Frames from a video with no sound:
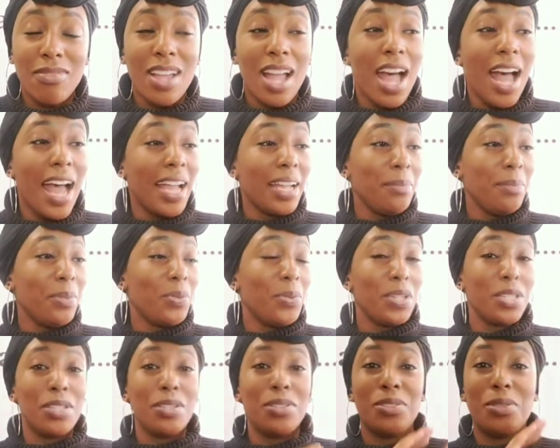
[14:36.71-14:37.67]
I am going
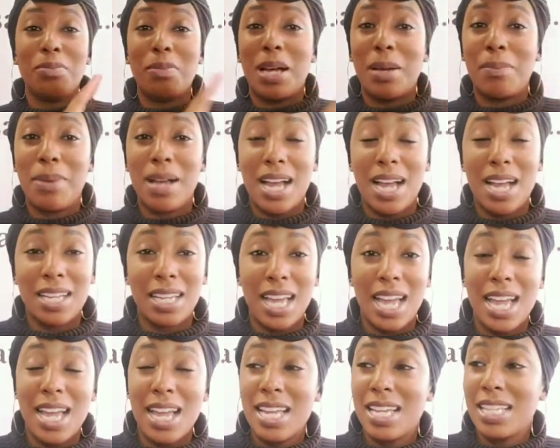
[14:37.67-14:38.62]
to do my
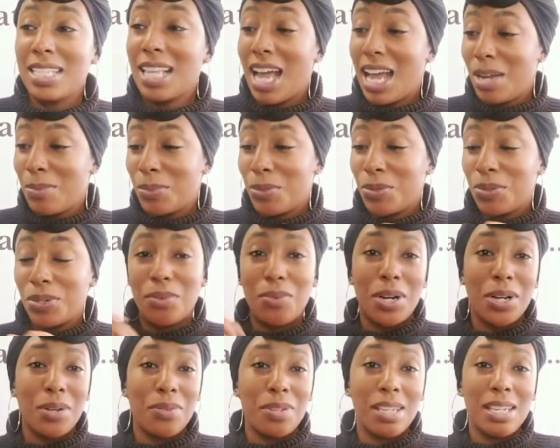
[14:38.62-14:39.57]
podcast. I'm going to
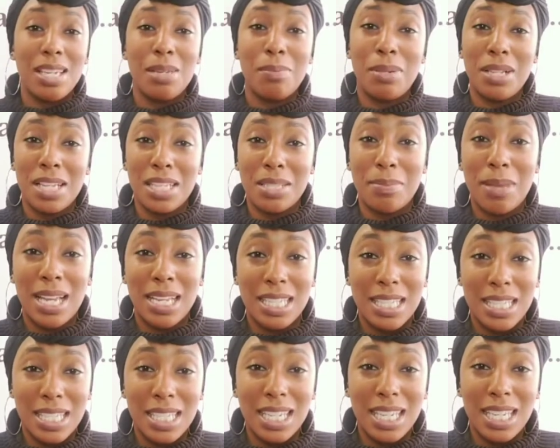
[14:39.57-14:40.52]
work with Geek Plus
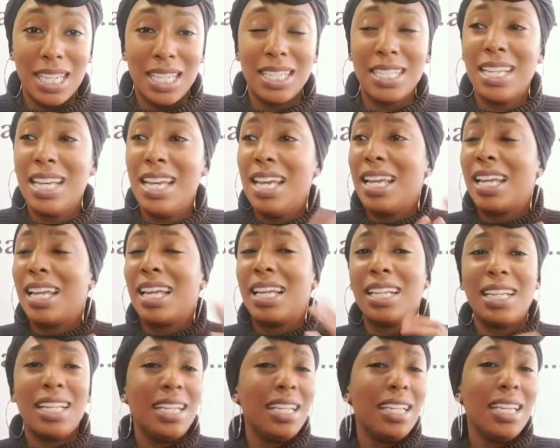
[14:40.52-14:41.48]
Magazine and
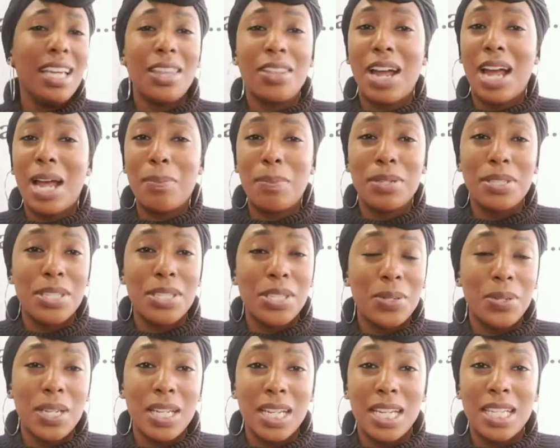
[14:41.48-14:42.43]
any other
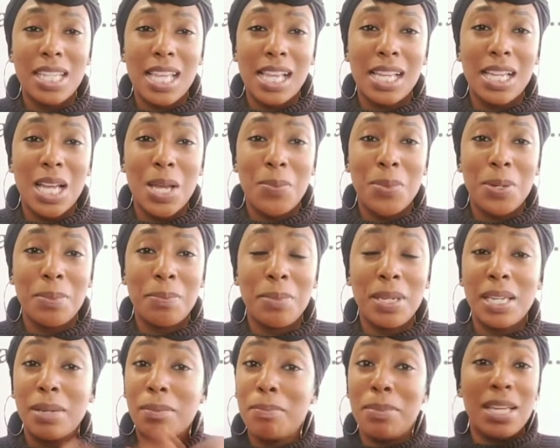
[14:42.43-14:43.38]
opportunities that come with
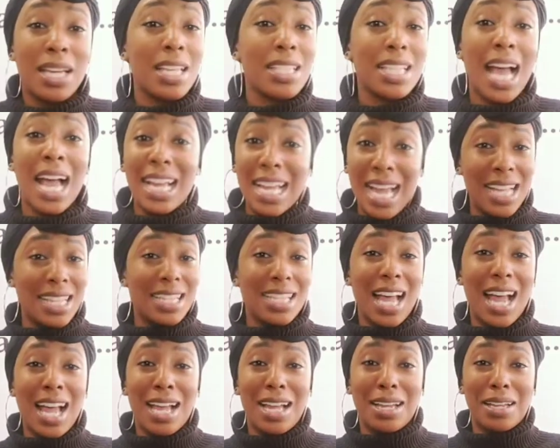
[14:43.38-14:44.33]
me because I got
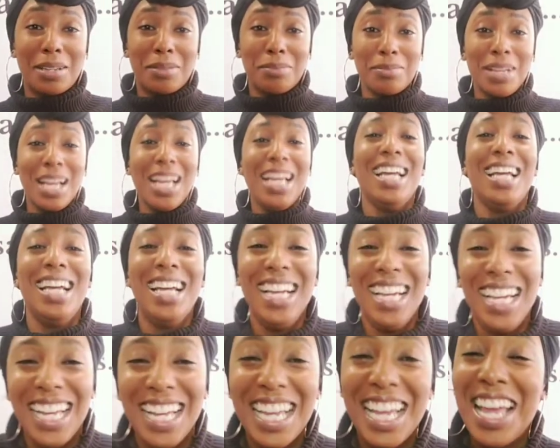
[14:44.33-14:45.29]
time.
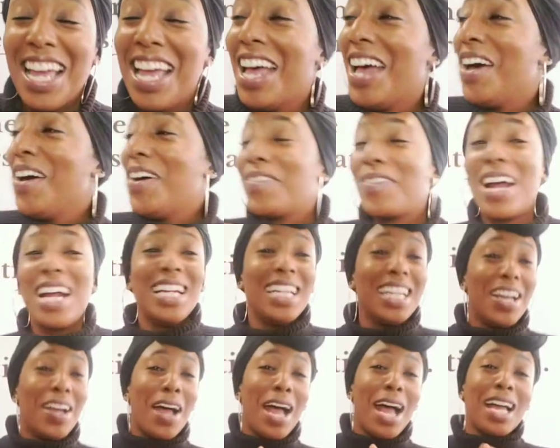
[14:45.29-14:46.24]
Right
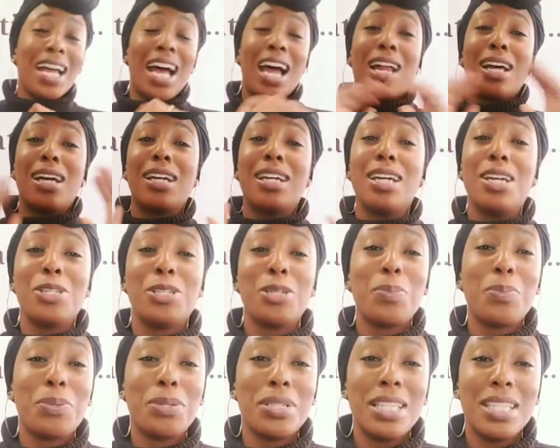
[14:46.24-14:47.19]
now, I got
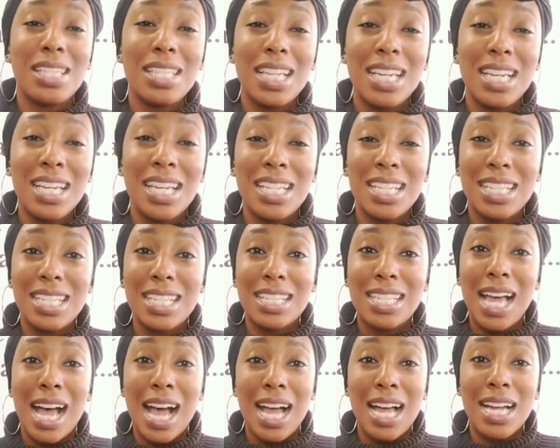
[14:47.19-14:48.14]
100%
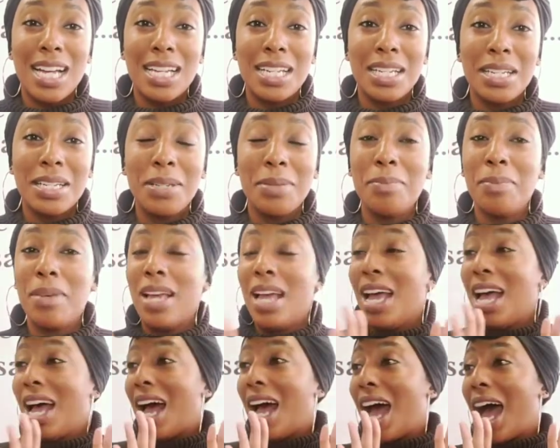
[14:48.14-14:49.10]
time.
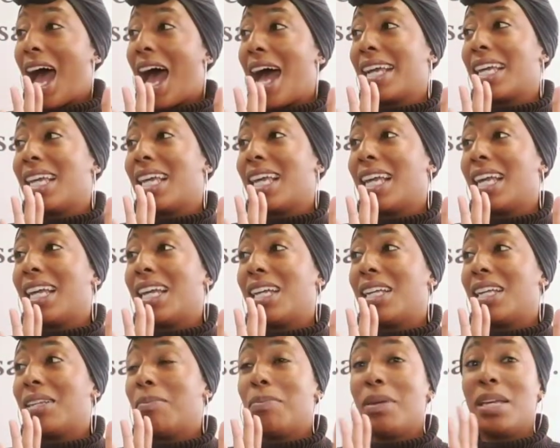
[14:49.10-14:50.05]
I
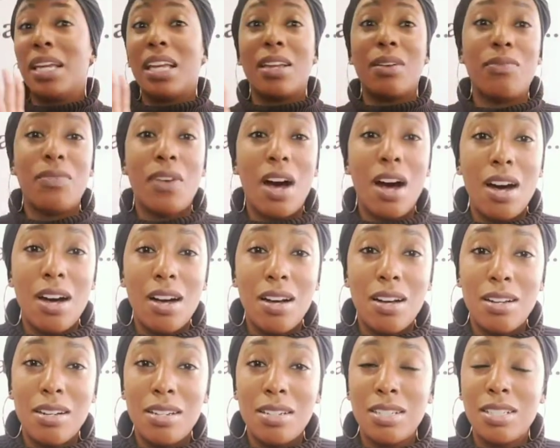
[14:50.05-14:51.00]
can be
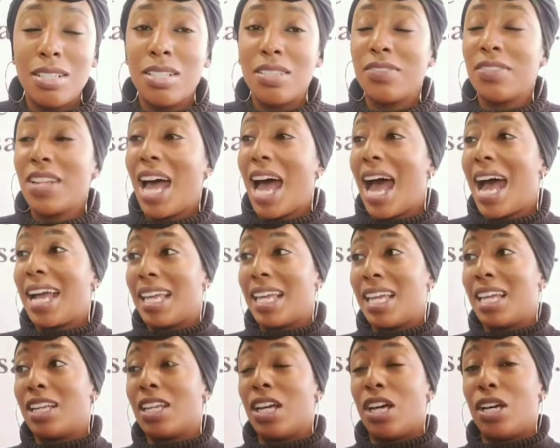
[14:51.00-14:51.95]
involved. I
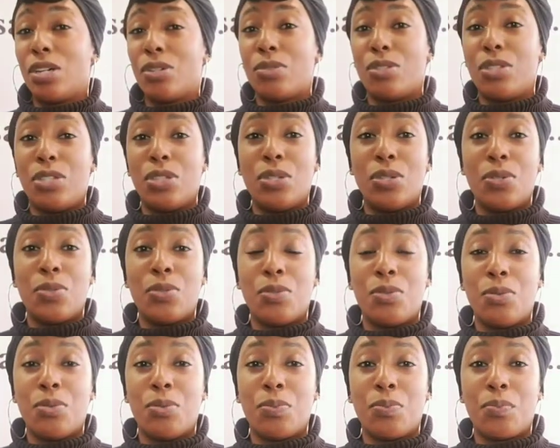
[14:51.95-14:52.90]
can go
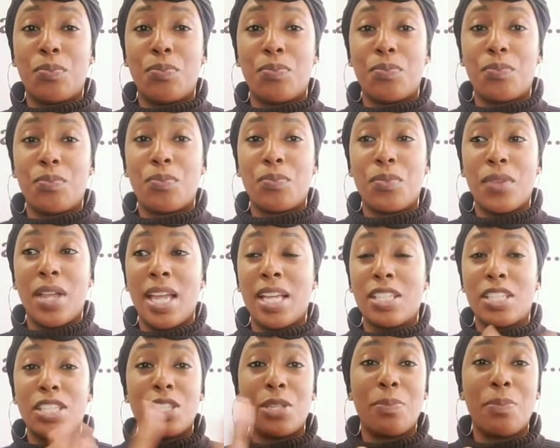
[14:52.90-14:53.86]
to and
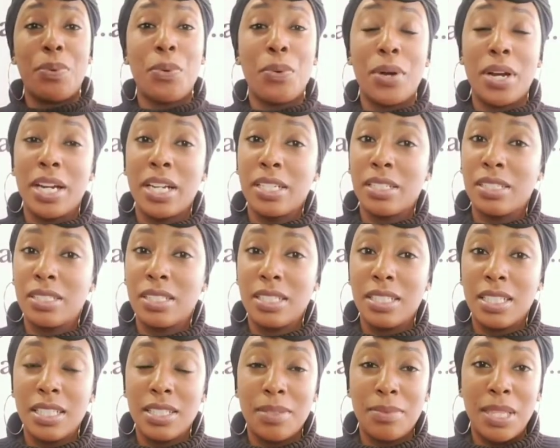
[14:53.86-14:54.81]
support
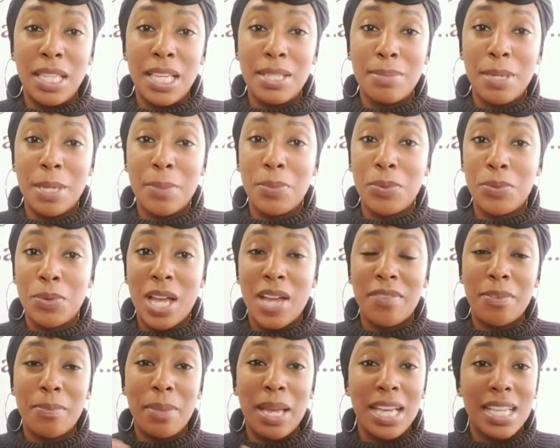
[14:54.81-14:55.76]
these people who have
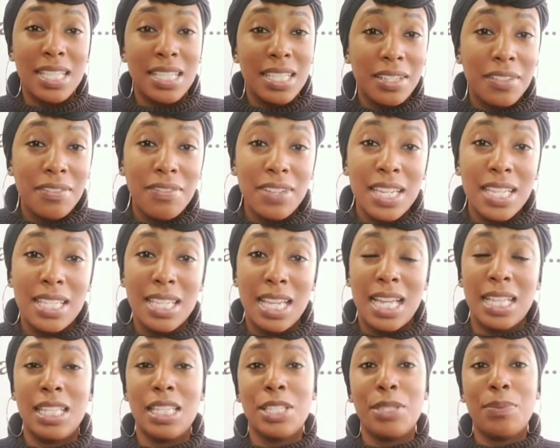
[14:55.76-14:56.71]
amazing events
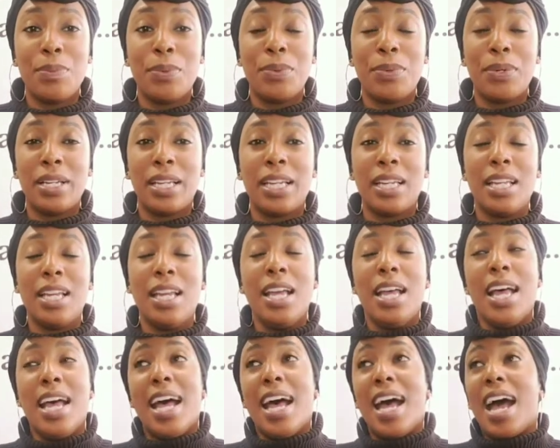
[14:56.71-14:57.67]
at this point.
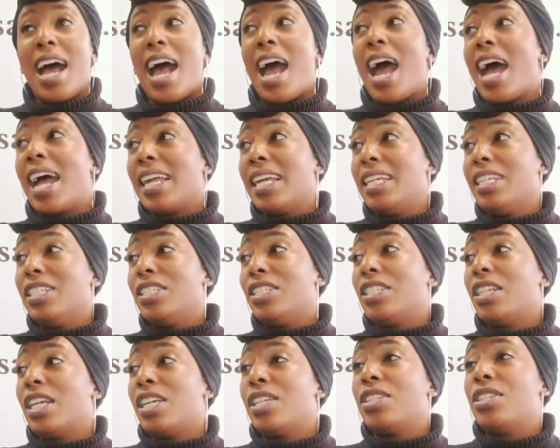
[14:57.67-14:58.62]
I can
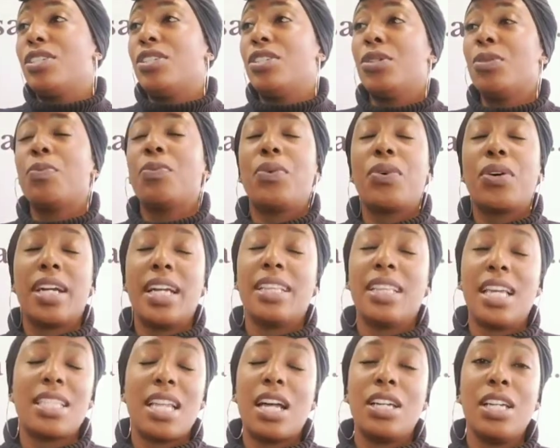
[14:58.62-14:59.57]
just do more and
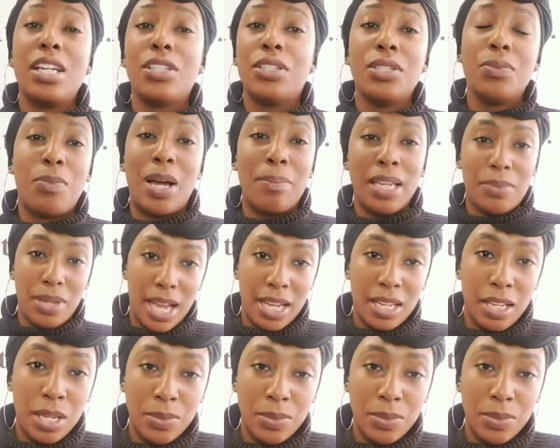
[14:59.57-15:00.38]
things I couldn't do by being with Geico.